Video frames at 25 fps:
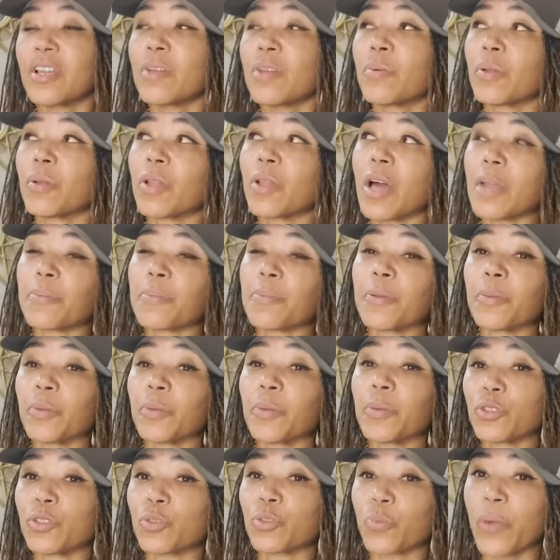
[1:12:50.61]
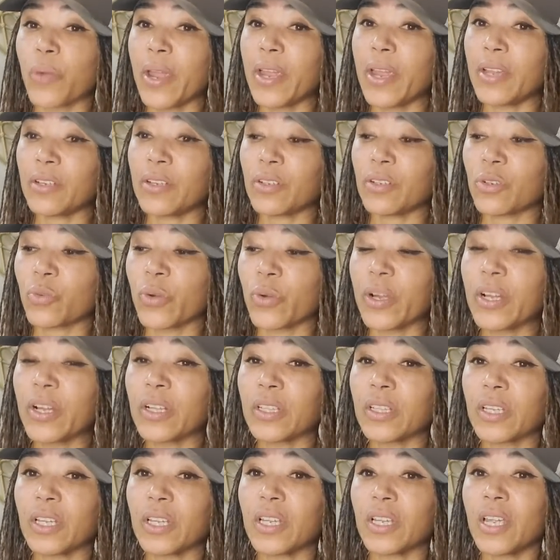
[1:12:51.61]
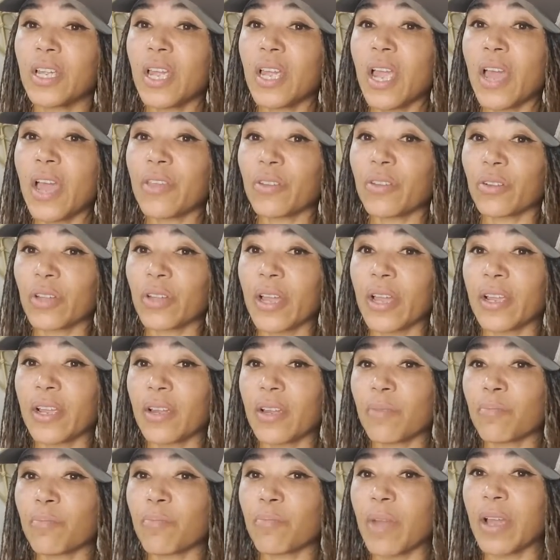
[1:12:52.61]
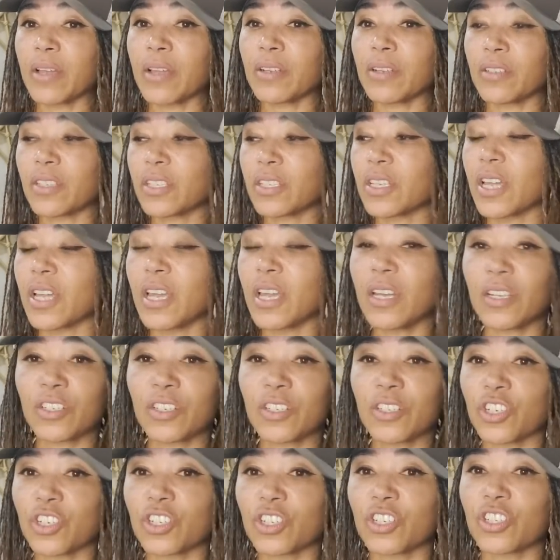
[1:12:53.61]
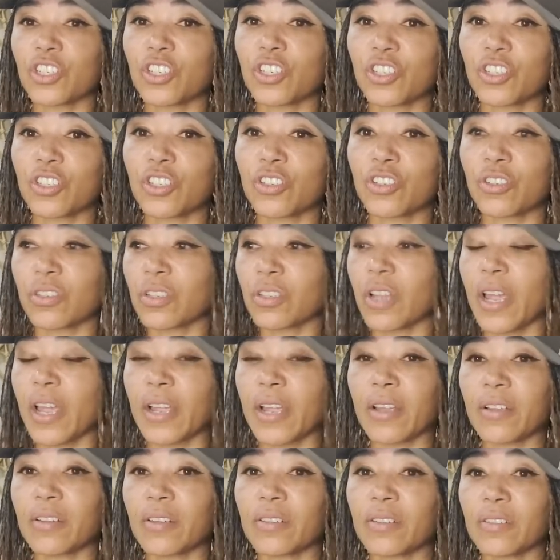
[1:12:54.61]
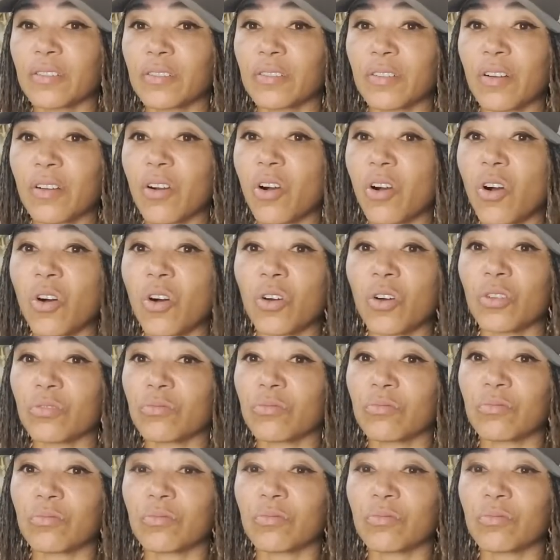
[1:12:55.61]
But a lot of people lose weight quickly and they're like, my skin is just like all